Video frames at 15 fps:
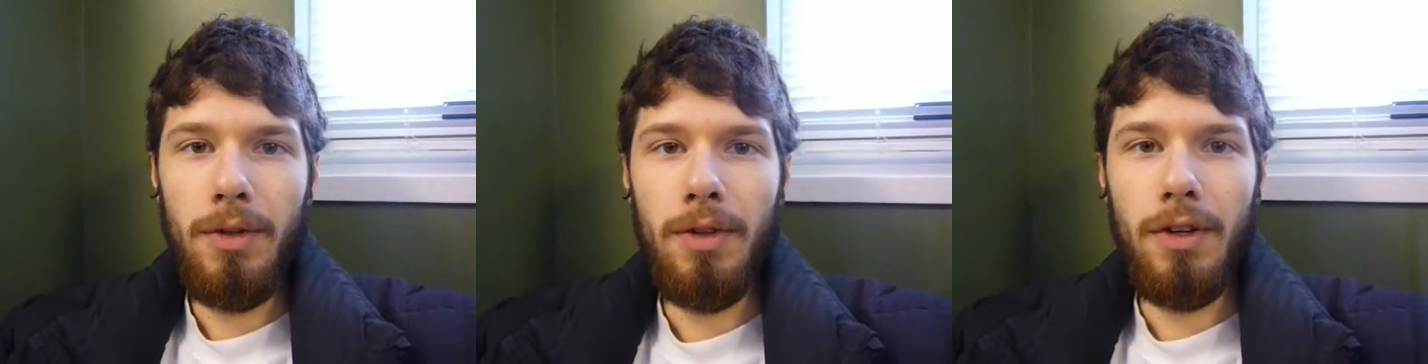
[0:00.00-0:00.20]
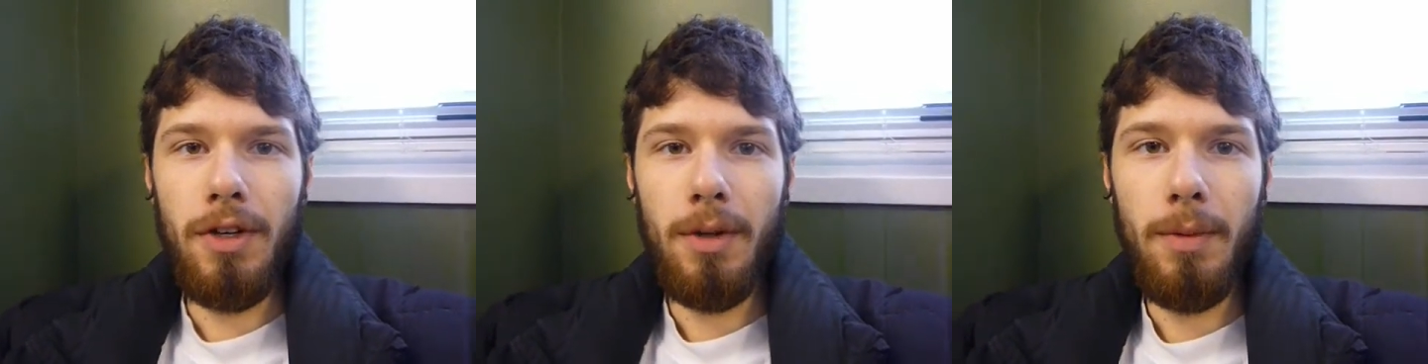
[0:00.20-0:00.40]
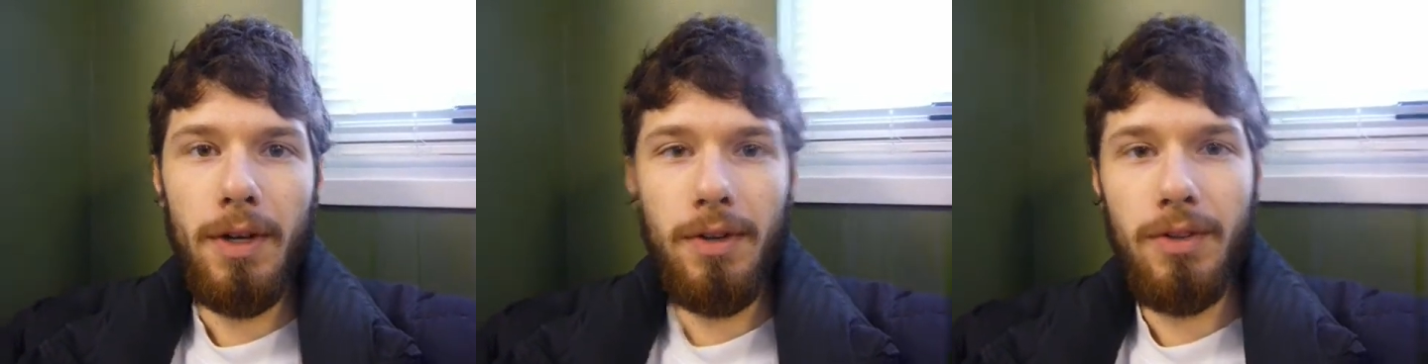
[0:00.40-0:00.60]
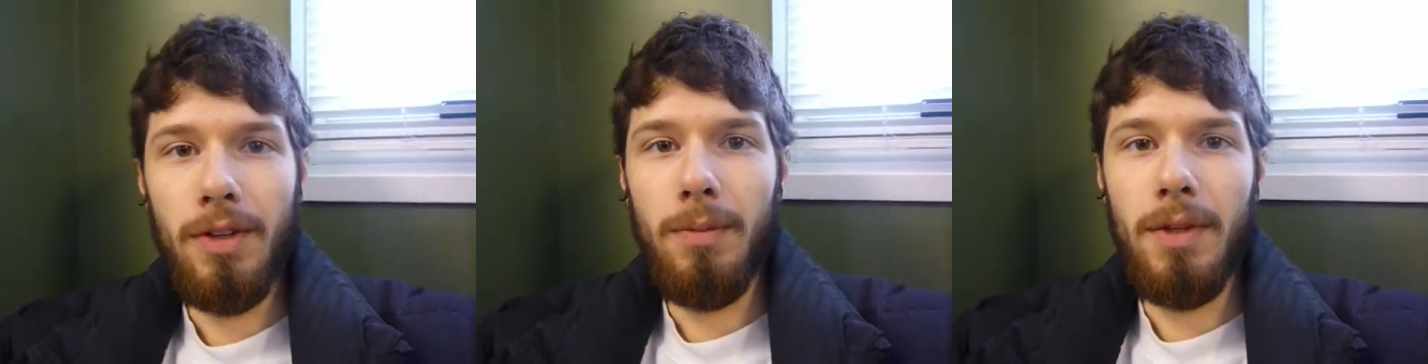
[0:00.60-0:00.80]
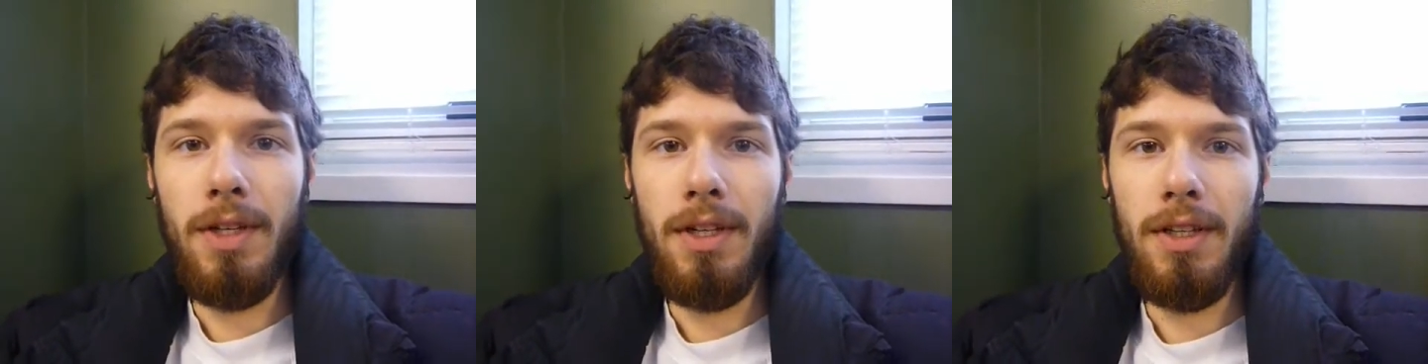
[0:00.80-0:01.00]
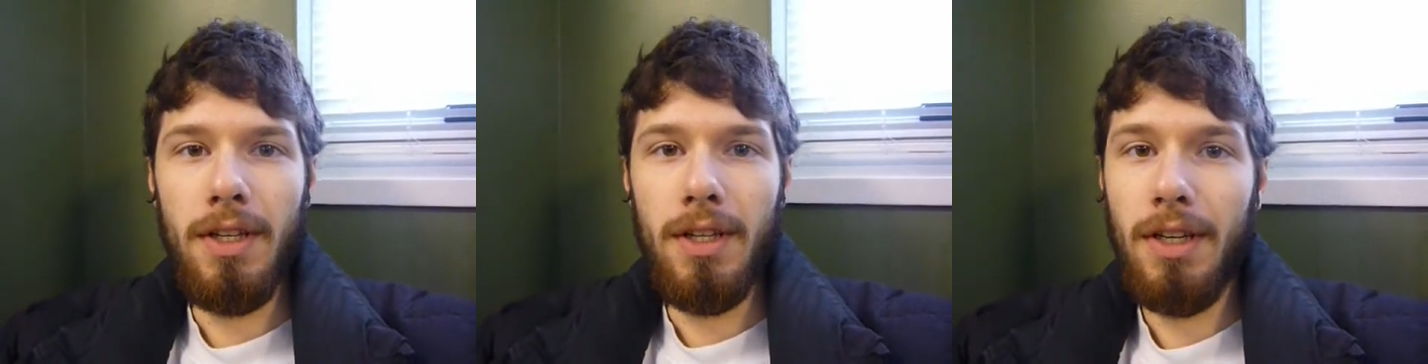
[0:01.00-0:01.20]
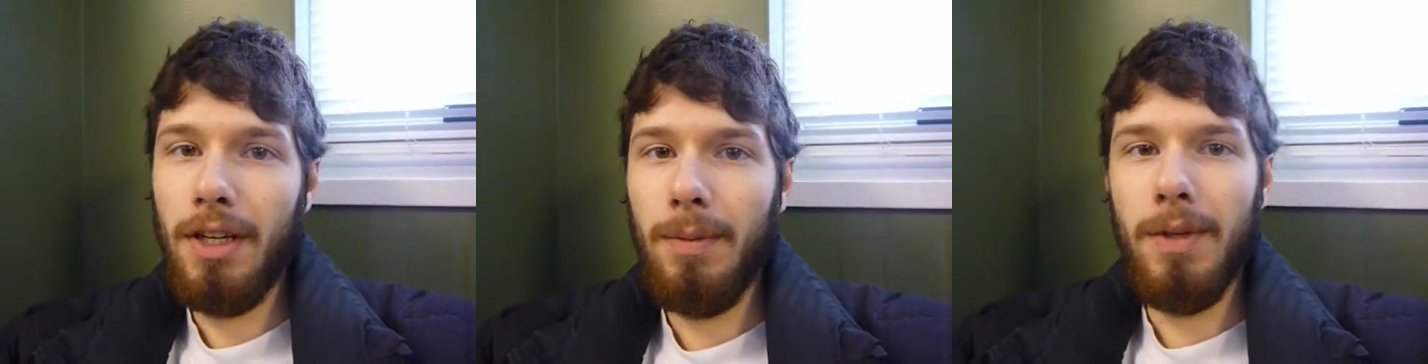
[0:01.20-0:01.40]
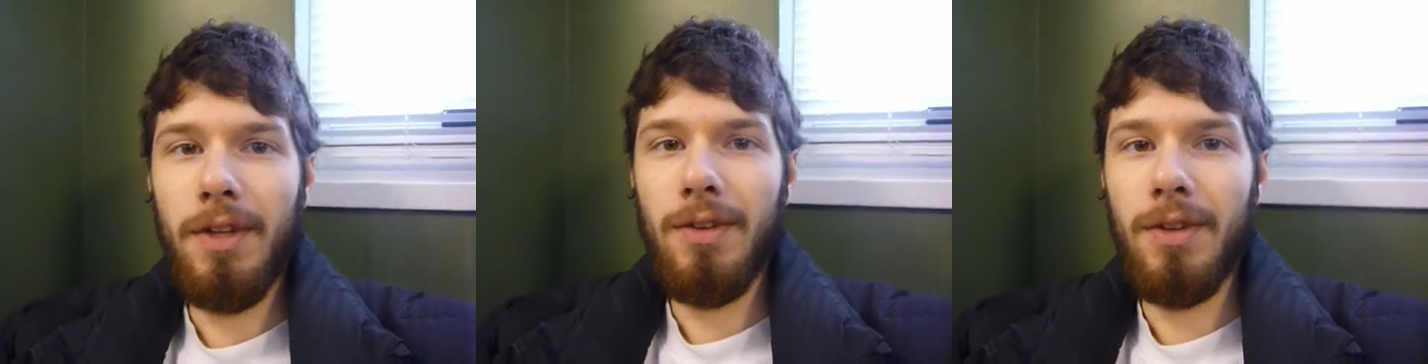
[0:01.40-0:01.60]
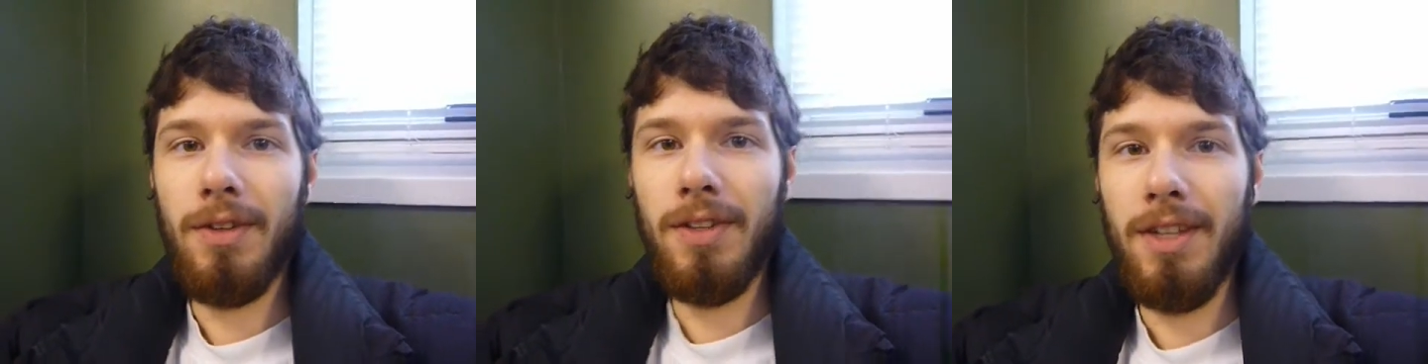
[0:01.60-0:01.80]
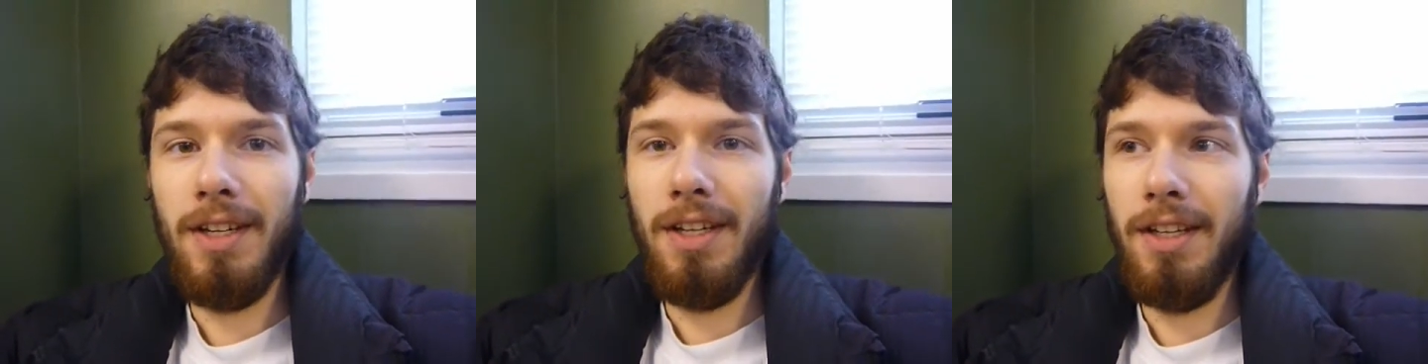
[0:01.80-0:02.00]
talk about something that I'm
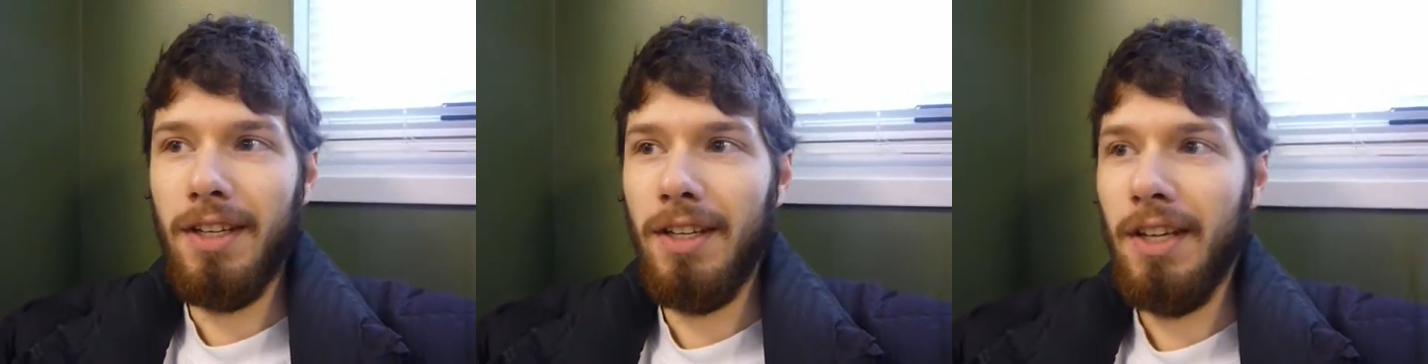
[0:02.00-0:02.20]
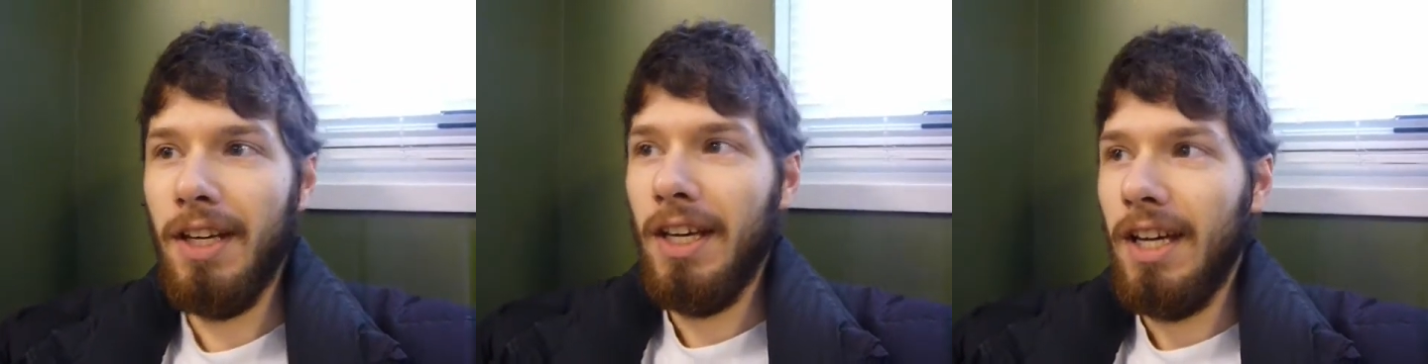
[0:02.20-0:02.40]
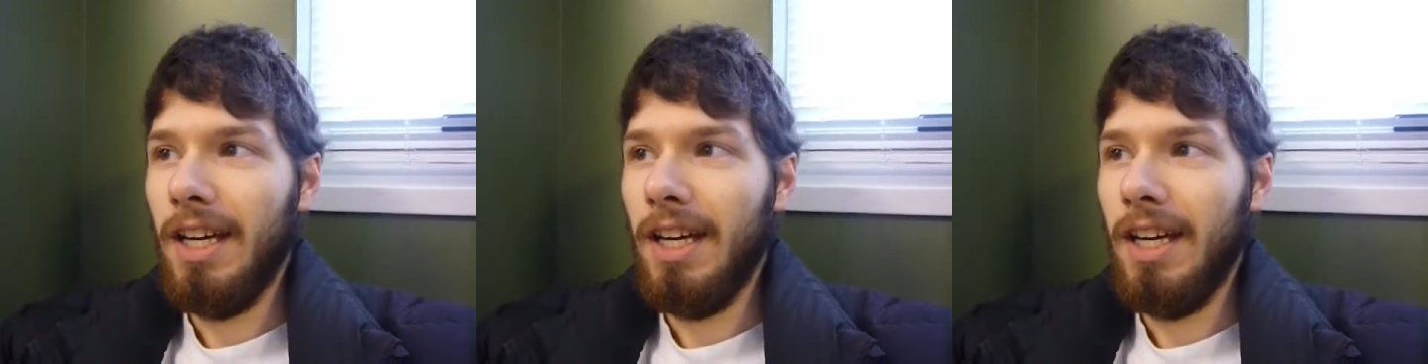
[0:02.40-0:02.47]
interested in,